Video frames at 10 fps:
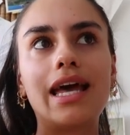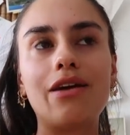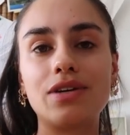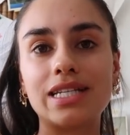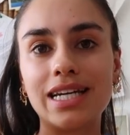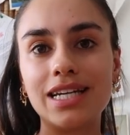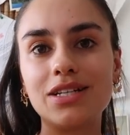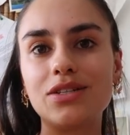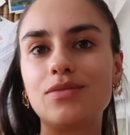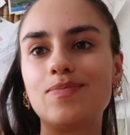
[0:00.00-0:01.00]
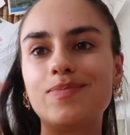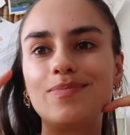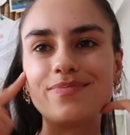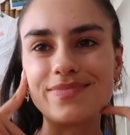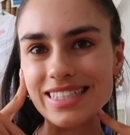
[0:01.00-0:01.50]
every day
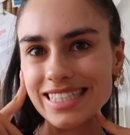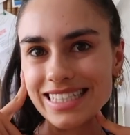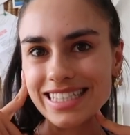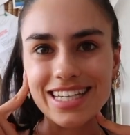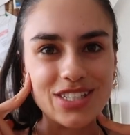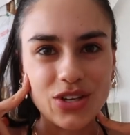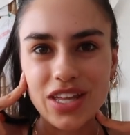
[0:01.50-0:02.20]
so